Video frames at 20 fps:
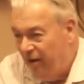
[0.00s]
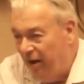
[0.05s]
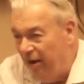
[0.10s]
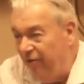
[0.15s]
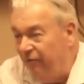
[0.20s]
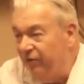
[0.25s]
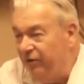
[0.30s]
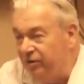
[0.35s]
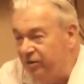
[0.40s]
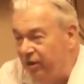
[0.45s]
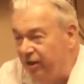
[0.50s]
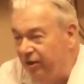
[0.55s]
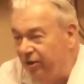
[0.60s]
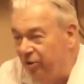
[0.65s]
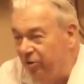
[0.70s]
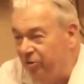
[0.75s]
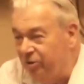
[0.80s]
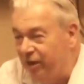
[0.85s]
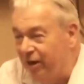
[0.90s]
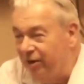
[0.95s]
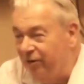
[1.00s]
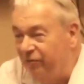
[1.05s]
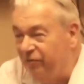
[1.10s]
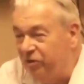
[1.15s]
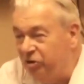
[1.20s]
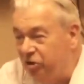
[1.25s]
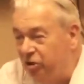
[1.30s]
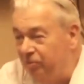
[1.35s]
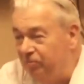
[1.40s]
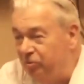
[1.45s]
Obviously, you know, it's like if
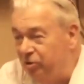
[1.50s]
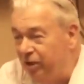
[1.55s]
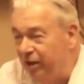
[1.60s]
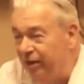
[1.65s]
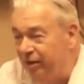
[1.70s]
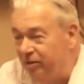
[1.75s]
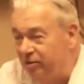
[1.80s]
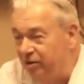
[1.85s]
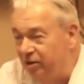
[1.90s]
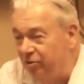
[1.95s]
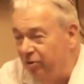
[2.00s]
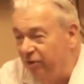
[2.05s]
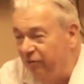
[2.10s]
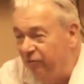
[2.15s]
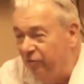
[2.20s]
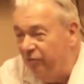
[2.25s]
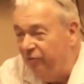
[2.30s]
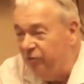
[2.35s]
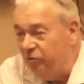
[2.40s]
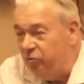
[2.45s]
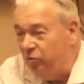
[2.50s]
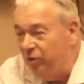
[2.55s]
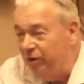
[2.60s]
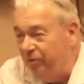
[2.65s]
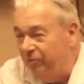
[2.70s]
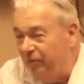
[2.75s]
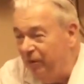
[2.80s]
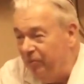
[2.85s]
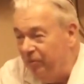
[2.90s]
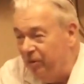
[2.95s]
a ship sinks and you have room for
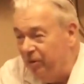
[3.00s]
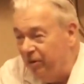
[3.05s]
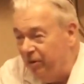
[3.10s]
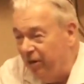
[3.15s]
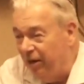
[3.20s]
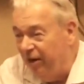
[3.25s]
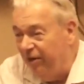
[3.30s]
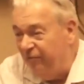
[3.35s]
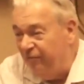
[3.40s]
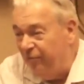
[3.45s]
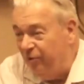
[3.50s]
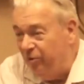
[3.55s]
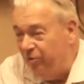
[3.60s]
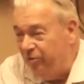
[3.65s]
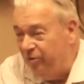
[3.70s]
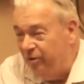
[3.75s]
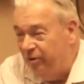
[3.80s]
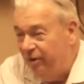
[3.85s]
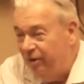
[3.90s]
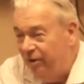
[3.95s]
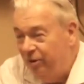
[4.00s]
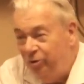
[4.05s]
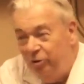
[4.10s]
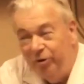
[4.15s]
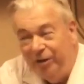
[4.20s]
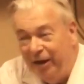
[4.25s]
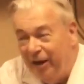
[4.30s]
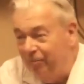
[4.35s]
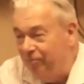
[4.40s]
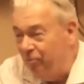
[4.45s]
20 people in a lifeboat,
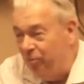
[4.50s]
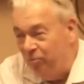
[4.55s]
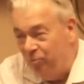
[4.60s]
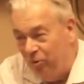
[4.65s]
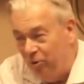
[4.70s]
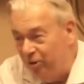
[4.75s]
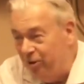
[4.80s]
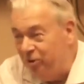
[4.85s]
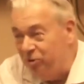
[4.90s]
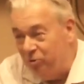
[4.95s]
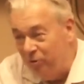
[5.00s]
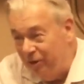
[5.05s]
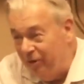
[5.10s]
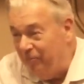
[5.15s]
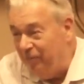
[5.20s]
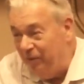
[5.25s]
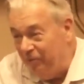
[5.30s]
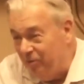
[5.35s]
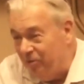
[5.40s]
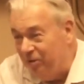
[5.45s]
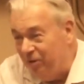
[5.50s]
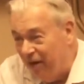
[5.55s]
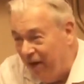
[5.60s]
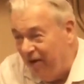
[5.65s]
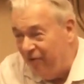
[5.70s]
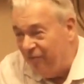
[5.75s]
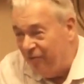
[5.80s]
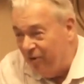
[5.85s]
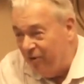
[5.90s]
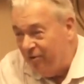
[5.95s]
you can't put more than 20 people in a
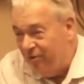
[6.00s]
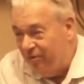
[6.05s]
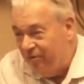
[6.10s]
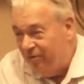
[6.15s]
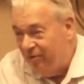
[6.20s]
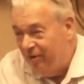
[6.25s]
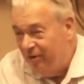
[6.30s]
lifeboat.